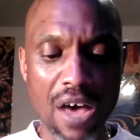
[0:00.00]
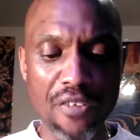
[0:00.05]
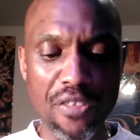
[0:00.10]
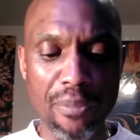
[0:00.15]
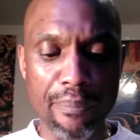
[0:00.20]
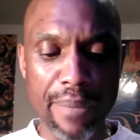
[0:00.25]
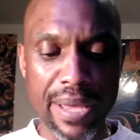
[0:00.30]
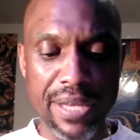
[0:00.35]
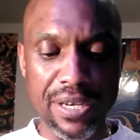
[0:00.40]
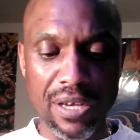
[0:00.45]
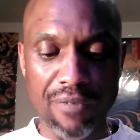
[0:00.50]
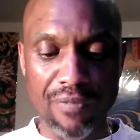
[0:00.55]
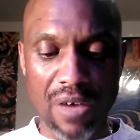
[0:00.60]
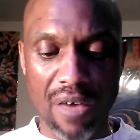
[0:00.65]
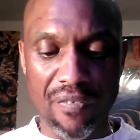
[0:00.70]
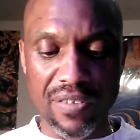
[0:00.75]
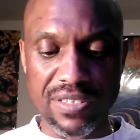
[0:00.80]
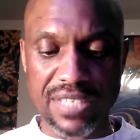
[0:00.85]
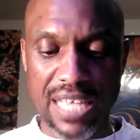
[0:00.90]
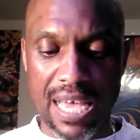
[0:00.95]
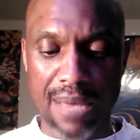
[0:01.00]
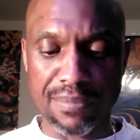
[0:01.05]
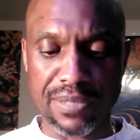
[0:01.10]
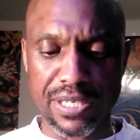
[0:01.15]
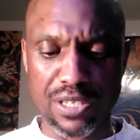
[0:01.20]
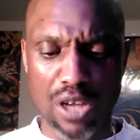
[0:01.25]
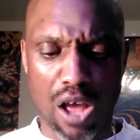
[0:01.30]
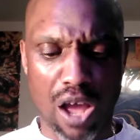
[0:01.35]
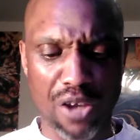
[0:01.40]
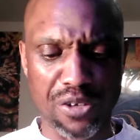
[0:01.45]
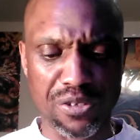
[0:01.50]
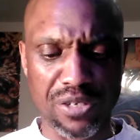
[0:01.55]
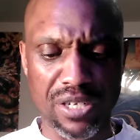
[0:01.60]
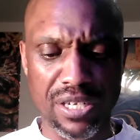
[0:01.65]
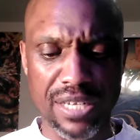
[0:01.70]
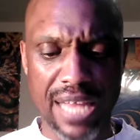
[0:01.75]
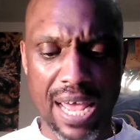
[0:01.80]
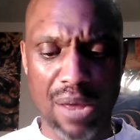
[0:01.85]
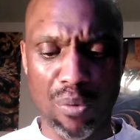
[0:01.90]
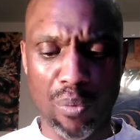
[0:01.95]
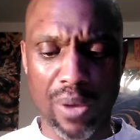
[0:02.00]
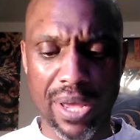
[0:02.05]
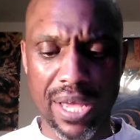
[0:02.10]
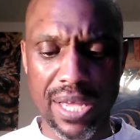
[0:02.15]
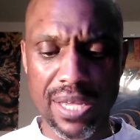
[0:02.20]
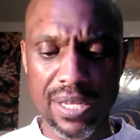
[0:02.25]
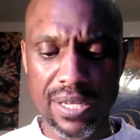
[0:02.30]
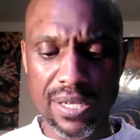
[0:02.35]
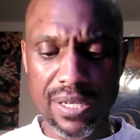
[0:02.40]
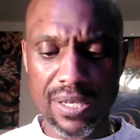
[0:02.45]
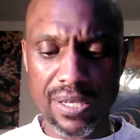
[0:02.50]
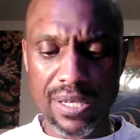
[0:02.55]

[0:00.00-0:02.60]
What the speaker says: men of other times had argued in that way,